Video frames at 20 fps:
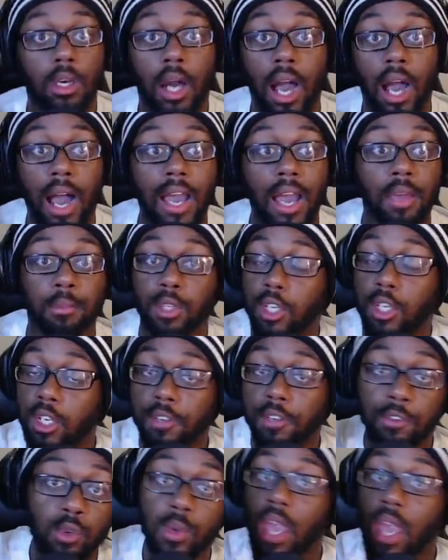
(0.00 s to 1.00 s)
I am good. If
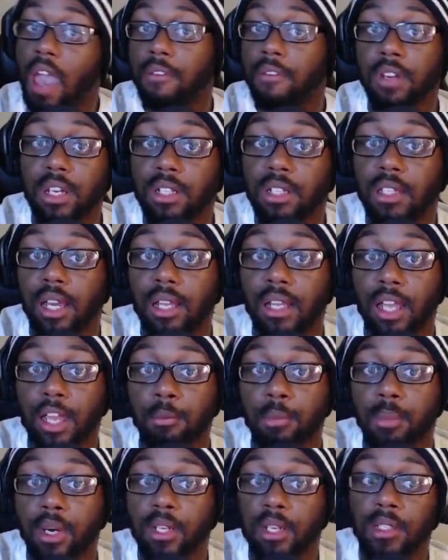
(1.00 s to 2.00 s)
you haven't hit that like
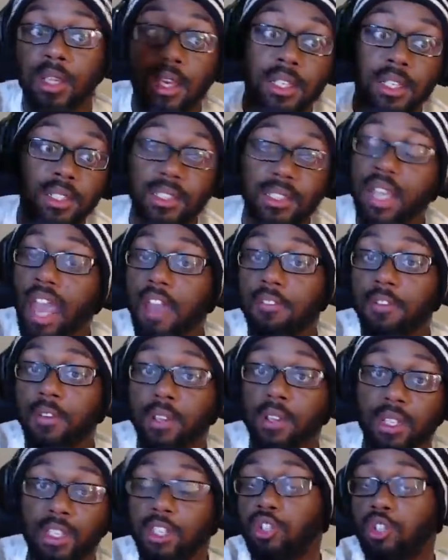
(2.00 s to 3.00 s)
button,
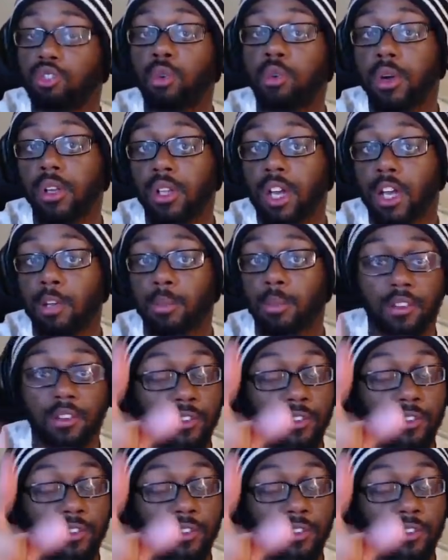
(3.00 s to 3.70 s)
definitely destroy the like button.